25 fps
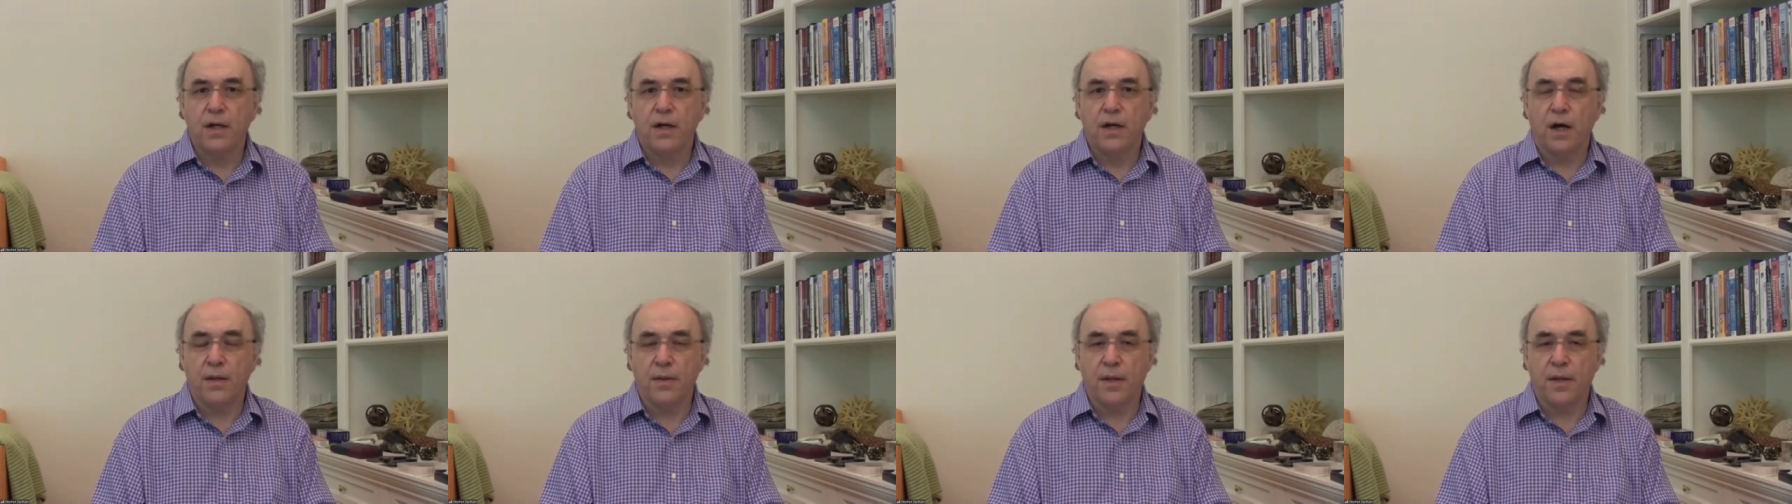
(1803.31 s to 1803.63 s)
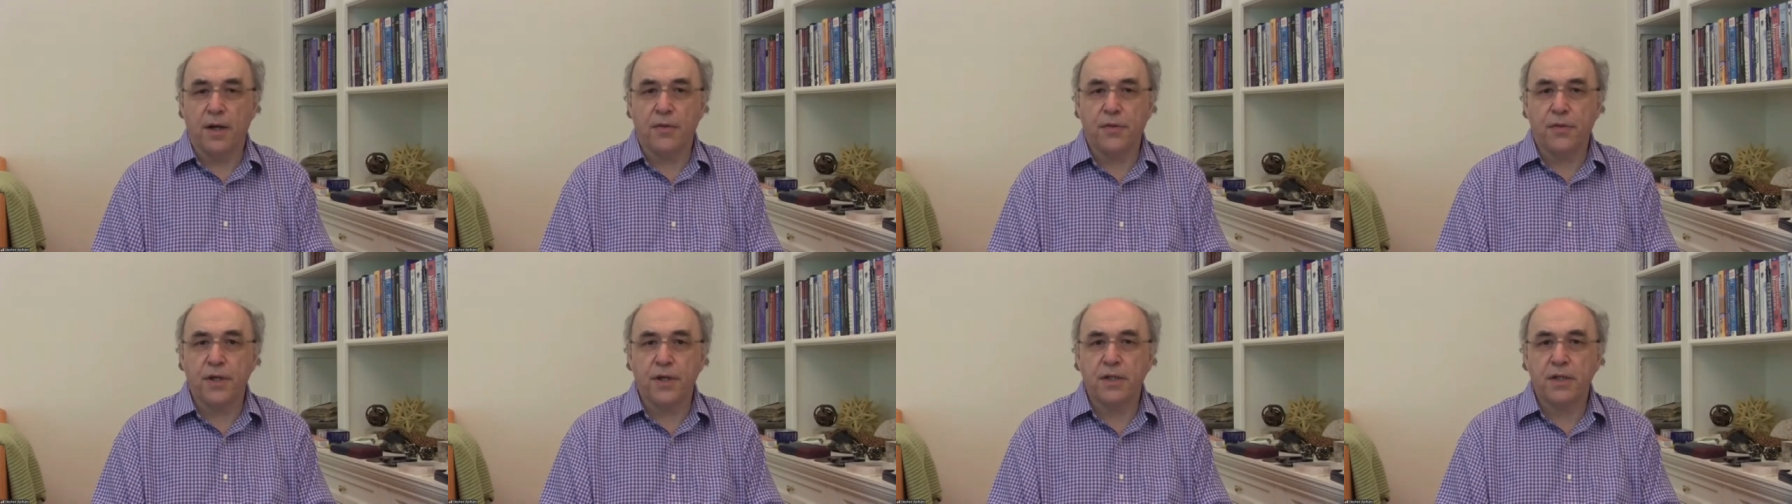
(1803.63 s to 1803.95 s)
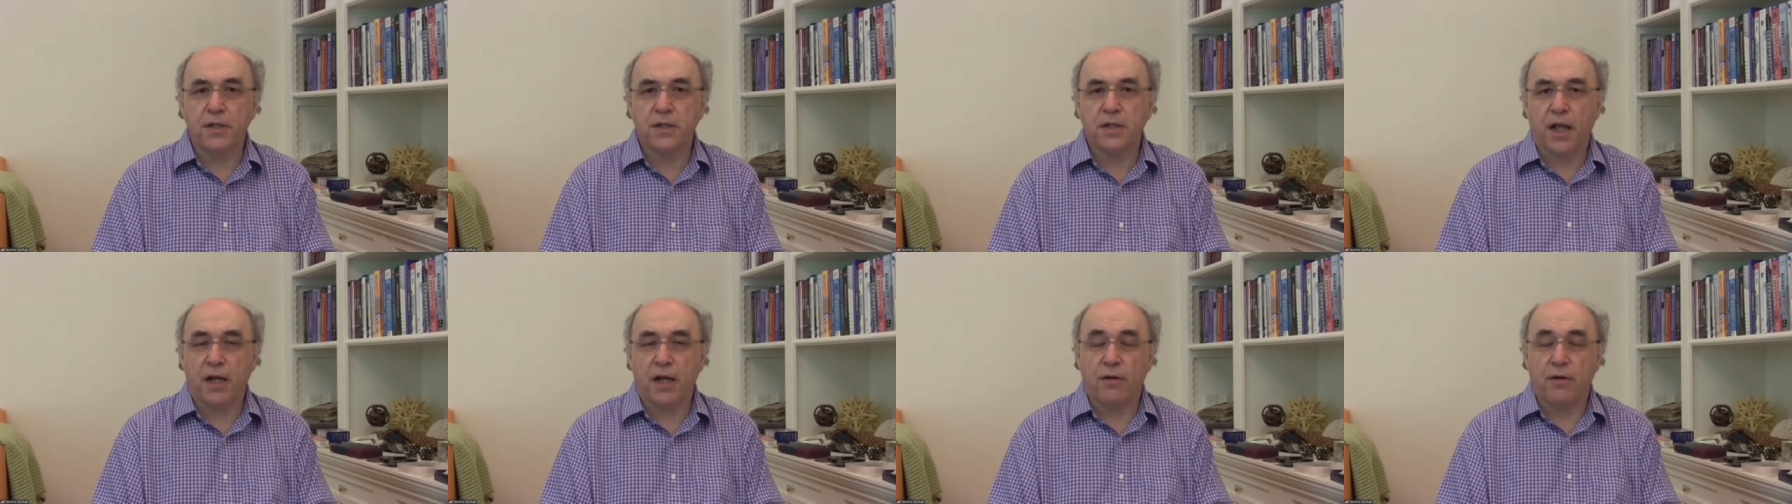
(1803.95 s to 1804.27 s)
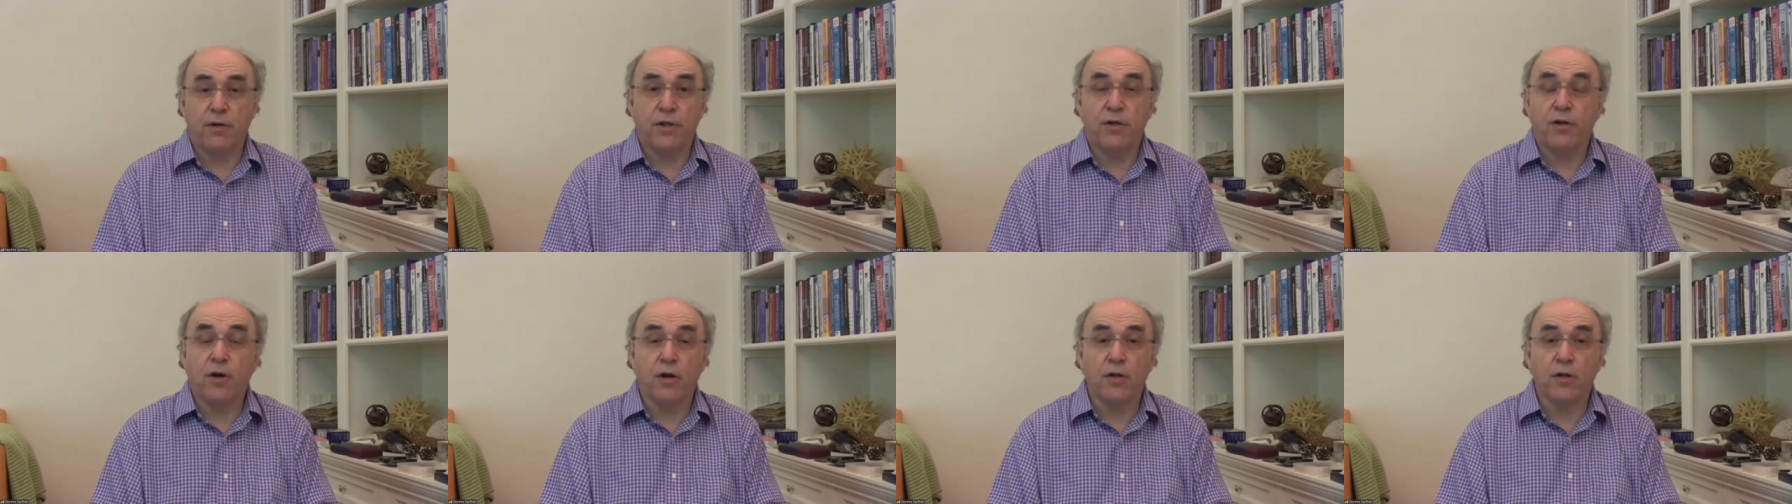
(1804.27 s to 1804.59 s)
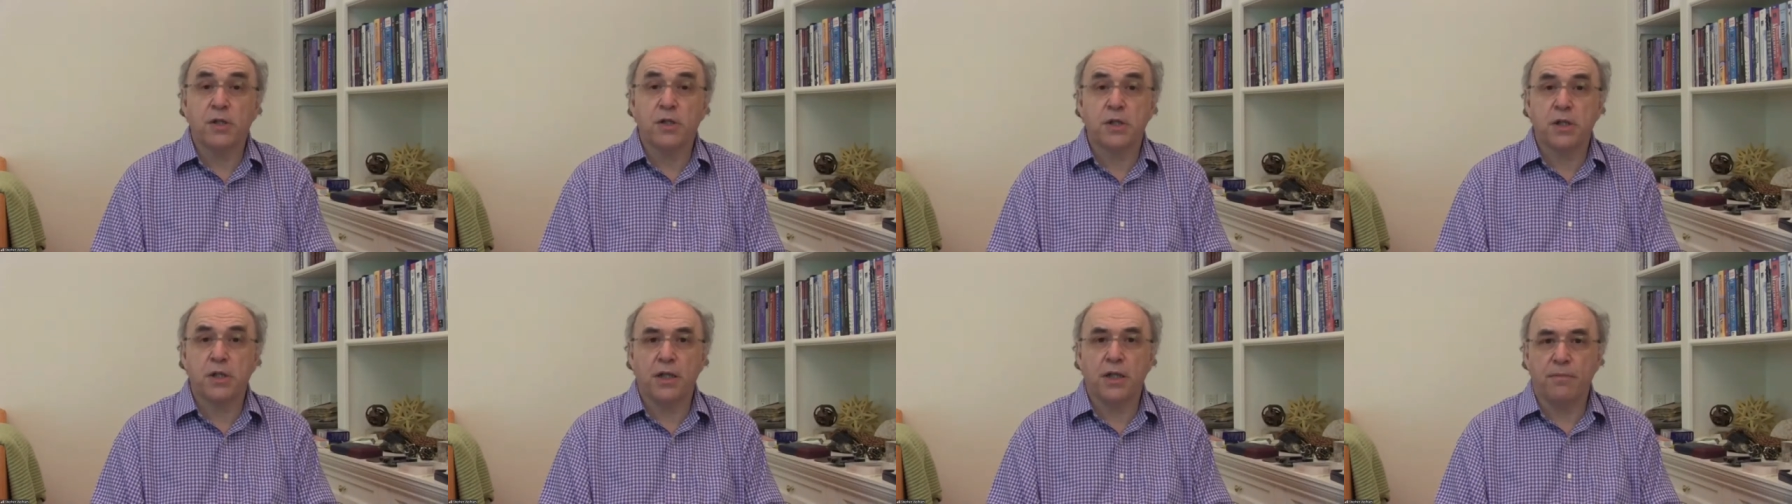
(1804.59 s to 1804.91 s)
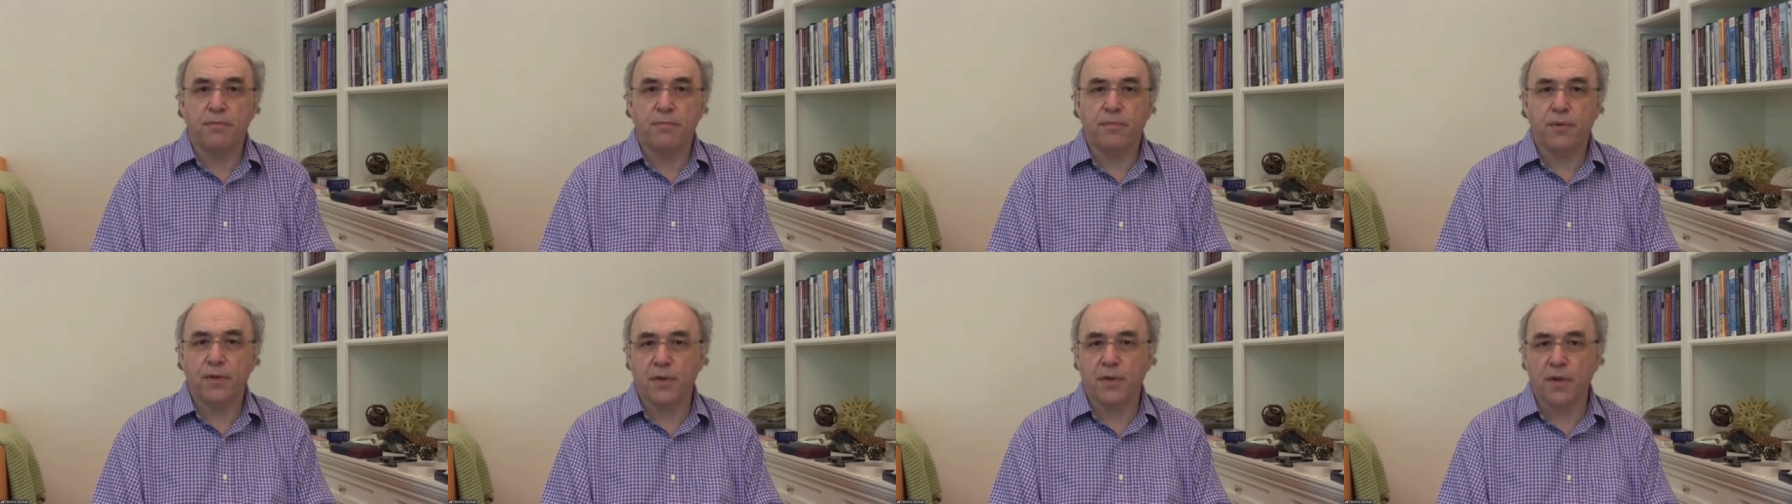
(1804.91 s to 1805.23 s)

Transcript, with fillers: And there are things like when you go to sleep,